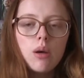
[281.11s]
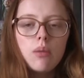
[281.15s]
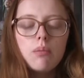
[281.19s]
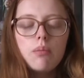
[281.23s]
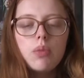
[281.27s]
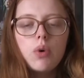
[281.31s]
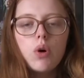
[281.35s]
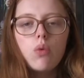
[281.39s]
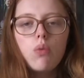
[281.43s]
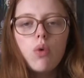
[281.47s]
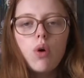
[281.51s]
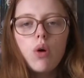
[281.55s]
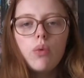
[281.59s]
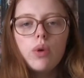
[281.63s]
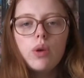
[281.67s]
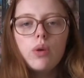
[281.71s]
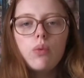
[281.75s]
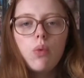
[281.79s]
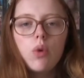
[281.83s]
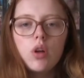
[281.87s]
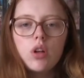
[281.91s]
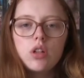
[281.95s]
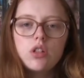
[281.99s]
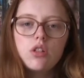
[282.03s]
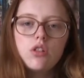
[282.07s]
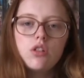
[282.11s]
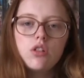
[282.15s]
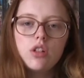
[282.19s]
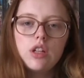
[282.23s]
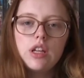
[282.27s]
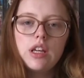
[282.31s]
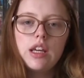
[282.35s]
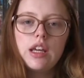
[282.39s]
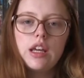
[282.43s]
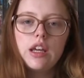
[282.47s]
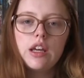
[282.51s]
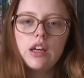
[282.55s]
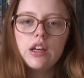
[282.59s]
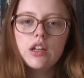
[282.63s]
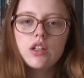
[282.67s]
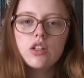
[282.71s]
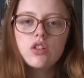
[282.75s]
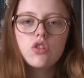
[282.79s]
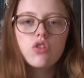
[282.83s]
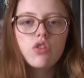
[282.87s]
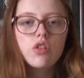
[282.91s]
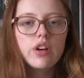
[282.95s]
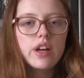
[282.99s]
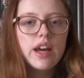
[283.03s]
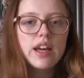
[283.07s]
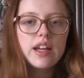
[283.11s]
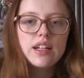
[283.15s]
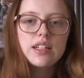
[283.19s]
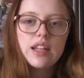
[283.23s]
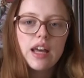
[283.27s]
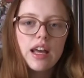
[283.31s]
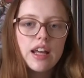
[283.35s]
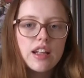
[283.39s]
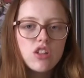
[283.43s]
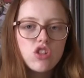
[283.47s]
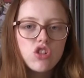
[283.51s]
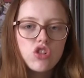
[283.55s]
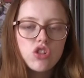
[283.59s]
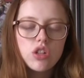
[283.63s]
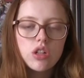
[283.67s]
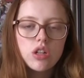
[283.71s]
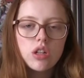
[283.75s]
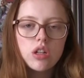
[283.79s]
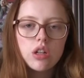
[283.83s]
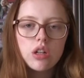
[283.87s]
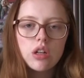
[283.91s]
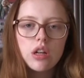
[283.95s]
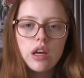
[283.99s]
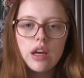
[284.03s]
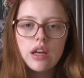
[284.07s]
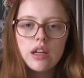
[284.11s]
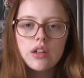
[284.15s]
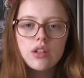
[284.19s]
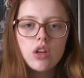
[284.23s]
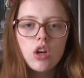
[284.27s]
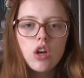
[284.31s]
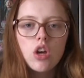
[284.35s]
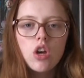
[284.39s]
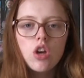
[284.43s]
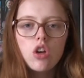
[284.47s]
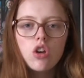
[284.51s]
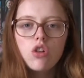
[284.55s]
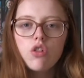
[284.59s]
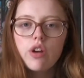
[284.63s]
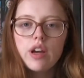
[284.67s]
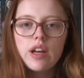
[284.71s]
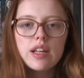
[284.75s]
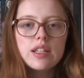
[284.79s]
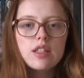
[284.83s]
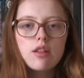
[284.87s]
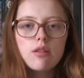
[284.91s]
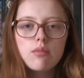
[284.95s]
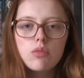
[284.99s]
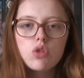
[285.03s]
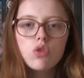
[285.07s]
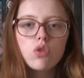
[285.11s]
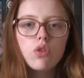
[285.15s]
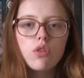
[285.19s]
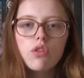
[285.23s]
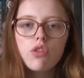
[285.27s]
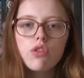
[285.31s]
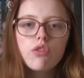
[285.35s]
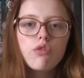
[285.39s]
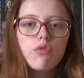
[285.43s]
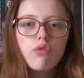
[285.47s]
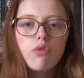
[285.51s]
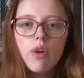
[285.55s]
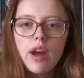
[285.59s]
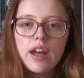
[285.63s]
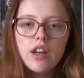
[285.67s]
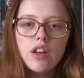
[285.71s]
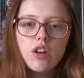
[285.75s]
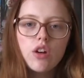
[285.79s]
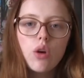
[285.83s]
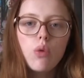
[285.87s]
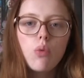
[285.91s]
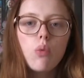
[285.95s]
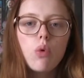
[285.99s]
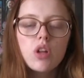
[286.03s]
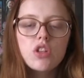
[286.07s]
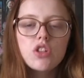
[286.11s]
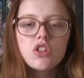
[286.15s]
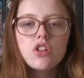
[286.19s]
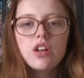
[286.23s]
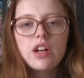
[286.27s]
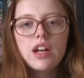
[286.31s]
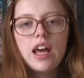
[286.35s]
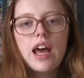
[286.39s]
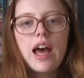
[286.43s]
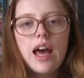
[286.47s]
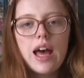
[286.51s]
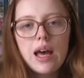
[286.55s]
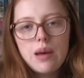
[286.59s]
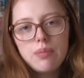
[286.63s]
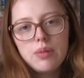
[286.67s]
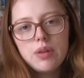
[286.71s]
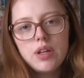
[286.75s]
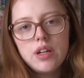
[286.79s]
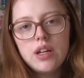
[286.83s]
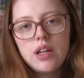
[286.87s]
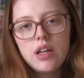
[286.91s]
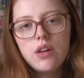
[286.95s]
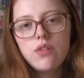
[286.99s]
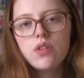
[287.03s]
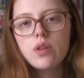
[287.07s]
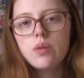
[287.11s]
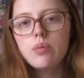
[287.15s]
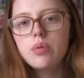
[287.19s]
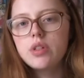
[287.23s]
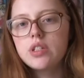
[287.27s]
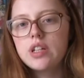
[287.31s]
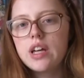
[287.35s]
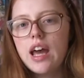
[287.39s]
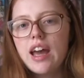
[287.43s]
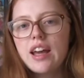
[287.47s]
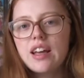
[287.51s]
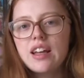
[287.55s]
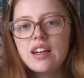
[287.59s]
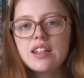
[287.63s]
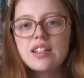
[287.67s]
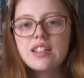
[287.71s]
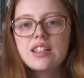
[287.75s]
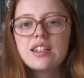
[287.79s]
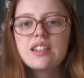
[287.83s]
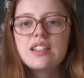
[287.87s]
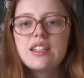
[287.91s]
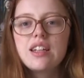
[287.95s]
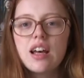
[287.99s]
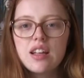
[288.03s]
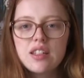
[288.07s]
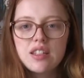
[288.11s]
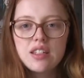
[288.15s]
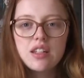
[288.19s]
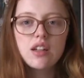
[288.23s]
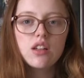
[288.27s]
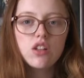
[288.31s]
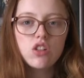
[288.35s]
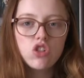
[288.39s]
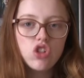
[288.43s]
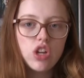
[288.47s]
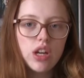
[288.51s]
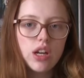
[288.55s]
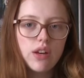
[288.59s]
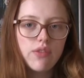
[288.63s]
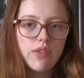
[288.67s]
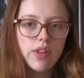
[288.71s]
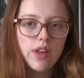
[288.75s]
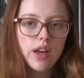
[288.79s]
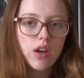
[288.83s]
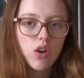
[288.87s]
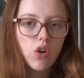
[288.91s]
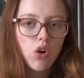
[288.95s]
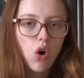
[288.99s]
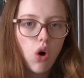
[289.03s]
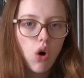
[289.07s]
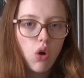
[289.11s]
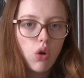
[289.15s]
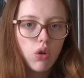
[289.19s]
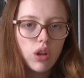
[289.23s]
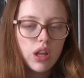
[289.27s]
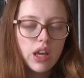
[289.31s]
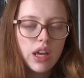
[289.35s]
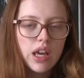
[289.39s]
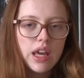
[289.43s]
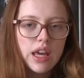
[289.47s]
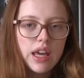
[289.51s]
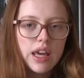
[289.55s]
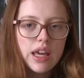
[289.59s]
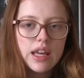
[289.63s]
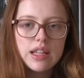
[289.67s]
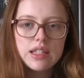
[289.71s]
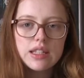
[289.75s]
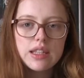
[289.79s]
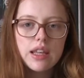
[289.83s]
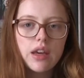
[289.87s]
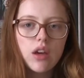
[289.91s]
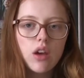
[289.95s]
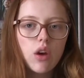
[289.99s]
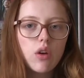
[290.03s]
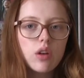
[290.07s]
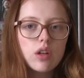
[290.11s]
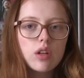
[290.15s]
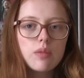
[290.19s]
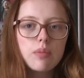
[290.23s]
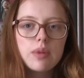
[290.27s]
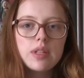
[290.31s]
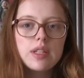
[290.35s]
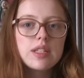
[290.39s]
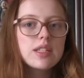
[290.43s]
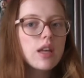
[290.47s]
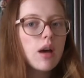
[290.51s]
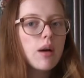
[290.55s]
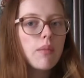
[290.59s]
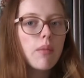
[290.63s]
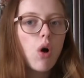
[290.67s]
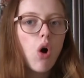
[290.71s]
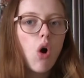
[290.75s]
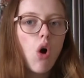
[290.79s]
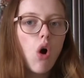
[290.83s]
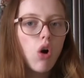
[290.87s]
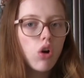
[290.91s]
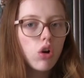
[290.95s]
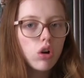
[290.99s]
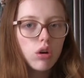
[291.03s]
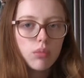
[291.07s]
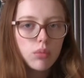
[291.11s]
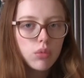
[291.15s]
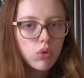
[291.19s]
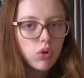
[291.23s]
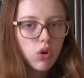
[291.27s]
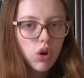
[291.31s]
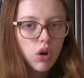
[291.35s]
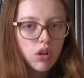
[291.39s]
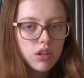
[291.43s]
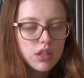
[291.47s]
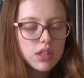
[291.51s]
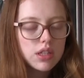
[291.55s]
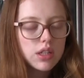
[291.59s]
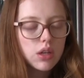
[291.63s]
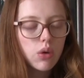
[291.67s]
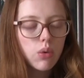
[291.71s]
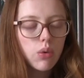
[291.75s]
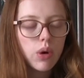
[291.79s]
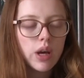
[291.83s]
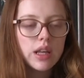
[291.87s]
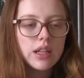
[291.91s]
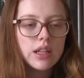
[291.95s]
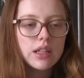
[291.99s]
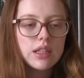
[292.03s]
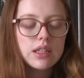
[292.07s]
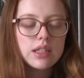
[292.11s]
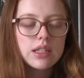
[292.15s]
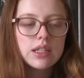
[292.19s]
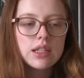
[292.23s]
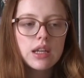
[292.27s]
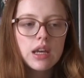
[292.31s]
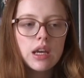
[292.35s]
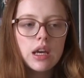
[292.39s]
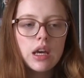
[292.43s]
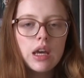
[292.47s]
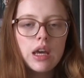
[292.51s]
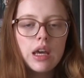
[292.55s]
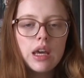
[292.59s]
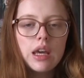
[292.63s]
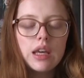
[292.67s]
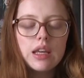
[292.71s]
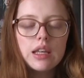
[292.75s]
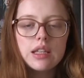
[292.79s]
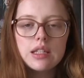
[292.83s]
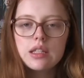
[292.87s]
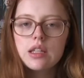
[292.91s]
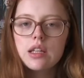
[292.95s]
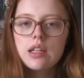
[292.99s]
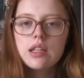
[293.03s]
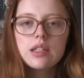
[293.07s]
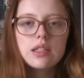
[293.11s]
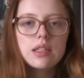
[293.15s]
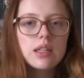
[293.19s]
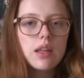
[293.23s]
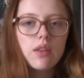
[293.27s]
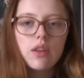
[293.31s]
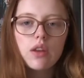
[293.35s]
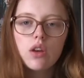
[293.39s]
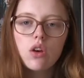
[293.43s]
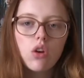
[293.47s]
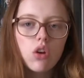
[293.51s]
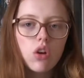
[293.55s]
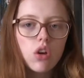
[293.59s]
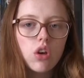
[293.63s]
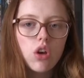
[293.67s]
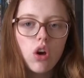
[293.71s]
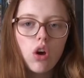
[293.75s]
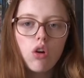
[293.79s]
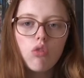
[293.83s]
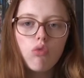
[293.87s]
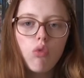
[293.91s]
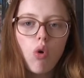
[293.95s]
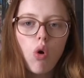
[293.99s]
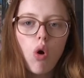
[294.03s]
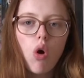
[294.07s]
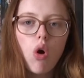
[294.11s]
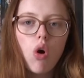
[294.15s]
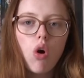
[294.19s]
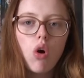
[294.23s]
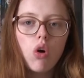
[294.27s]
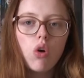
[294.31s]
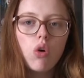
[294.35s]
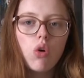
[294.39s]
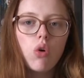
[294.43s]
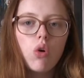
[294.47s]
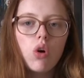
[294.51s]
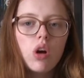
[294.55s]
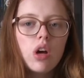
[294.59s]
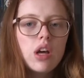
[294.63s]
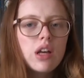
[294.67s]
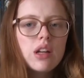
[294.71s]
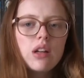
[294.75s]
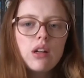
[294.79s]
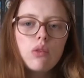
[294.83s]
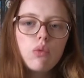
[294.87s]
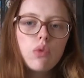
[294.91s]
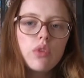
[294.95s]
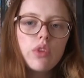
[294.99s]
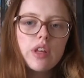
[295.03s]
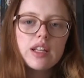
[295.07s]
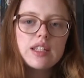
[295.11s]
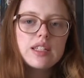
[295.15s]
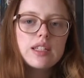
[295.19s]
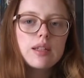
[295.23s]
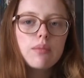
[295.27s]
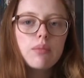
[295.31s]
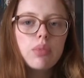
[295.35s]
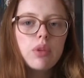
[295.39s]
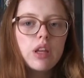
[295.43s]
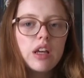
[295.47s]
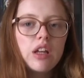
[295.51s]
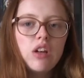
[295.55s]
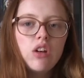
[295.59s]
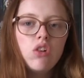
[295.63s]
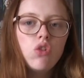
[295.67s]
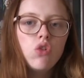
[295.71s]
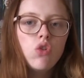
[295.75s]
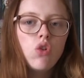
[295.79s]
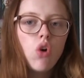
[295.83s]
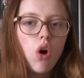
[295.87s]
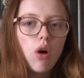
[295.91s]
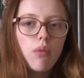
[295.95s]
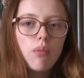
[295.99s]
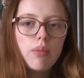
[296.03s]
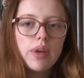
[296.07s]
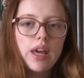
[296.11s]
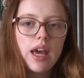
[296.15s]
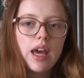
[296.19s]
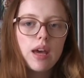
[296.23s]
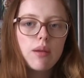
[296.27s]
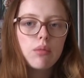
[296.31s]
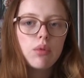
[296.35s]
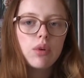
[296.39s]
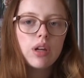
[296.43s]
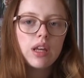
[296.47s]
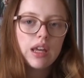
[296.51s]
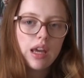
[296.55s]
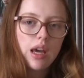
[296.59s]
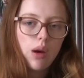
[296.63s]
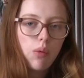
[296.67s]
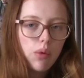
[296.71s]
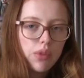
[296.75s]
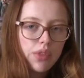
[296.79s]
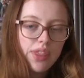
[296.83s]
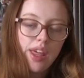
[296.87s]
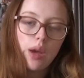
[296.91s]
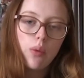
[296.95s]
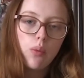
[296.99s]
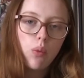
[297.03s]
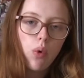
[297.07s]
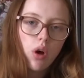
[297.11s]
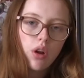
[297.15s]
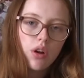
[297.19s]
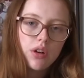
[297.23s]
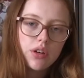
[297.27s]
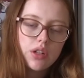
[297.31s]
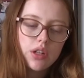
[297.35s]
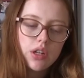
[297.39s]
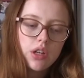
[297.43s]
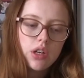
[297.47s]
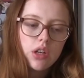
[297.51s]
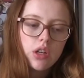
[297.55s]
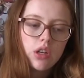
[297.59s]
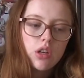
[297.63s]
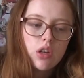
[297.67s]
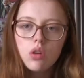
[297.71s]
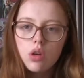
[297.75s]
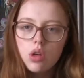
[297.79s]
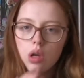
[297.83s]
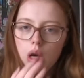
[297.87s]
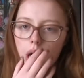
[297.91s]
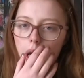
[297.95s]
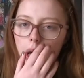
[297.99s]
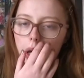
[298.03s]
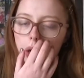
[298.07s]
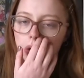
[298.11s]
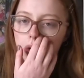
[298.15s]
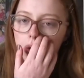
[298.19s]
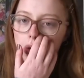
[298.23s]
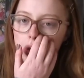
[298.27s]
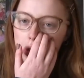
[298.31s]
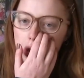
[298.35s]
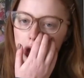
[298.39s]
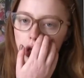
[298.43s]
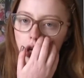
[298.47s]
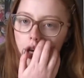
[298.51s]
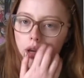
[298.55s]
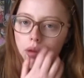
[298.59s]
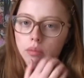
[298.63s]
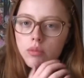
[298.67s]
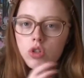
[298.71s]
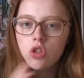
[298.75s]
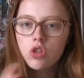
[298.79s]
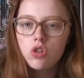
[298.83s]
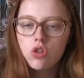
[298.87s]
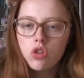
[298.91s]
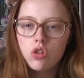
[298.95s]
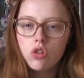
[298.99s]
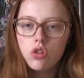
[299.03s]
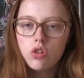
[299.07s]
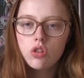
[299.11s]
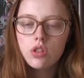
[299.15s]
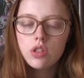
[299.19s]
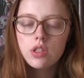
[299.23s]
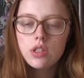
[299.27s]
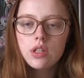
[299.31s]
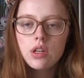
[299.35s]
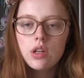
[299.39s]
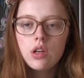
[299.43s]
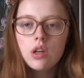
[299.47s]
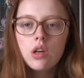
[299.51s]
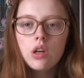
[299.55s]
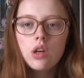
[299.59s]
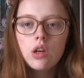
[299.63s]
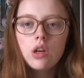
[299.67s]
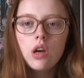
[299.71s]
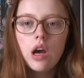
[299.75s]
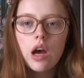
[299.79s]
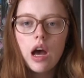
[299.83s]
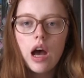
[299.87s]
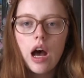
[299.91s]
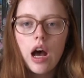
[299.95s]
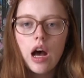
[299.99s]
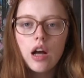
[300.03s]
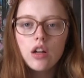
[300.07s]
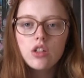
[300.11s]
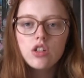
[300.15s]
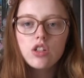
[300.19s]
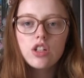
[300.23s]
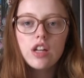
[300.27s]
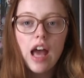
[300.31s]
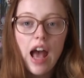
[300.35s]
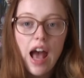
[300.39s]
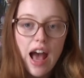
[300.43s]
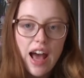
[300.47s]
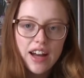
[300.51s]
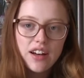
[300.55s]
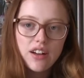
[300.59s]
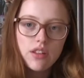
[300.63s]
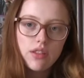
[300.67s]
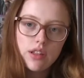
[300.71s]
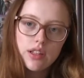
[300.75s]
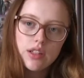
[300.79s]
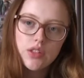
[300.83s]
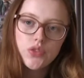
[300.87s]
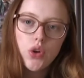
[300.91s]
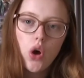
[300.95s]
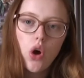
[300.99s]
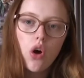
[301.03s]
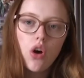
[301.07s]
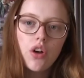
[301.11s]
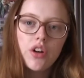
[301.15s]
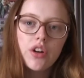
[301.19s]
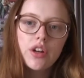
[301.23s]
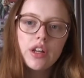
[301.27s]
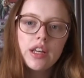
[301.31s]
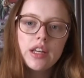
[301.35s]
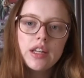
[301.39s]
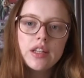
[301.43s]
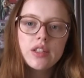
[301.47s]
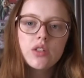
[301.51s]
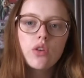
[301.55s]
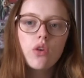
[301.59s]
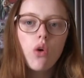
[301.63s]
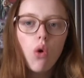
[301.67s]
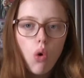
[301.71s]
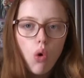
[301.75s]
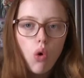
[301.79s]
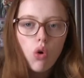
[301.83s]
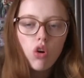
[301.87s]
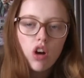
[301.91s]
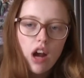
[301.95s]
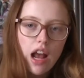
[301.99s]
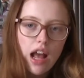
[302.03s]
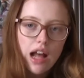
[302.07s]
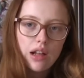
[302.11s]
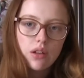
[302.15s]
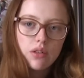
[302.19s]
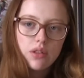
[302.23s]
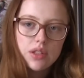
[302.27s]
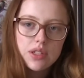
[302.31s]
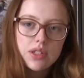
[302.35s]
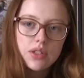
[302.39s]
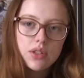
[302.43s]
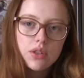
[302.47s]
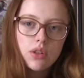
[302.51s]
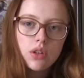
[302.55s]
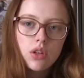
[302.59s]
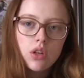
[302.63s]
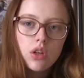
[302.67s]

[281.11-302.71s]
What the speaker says: But what we want to do here is create tension and create some sort of threat. You know, what's going to happen if the protagonist doesn't achieve their goal? Is there going to be some horrible consequence? Is something going to go wrong, or will they simply not be able to get what they want? A good term to use to add this on is or else.